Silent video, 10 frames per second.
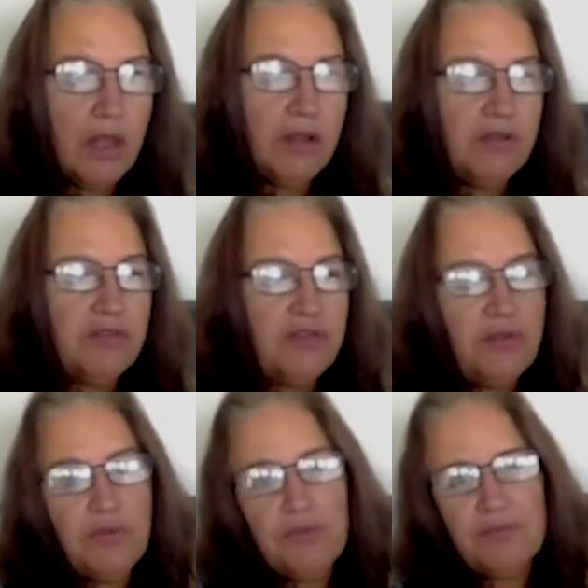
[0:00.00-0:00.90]
So
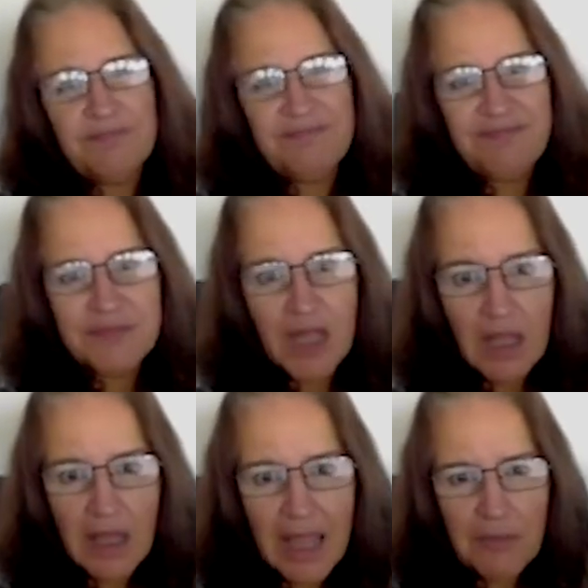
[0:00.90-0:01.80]

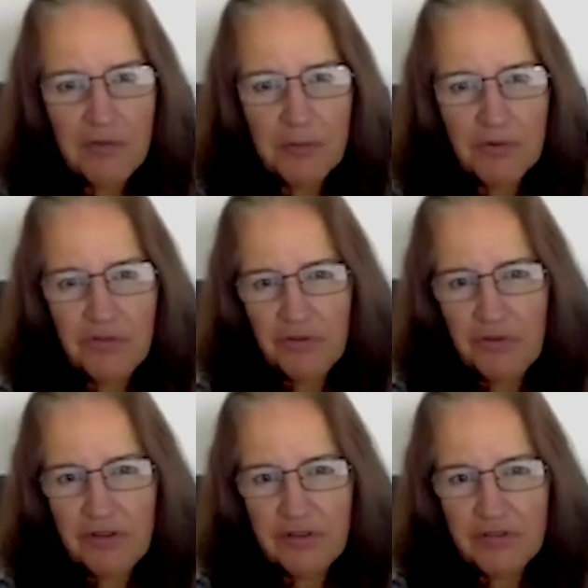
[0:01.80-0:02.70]
how is PONToon different?